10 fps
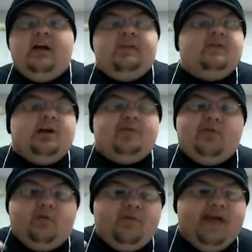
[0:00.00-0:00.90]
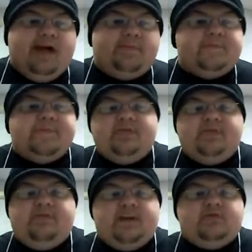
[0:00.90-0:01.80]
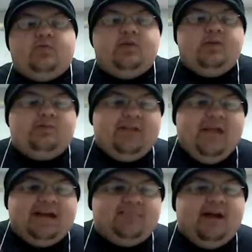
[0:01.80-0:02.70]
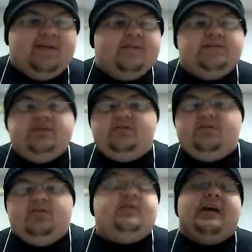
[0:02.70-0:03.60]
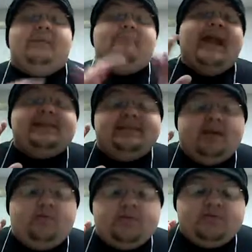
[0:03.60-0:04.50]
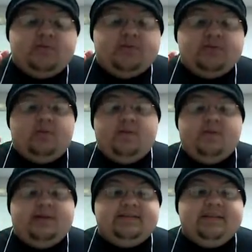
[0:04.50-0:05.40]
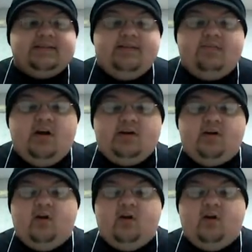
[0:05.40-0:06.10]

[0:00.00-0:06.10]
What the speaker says: and then the year before that, fans were, you know, blinded by the amazing, which is one of the best things they've done. You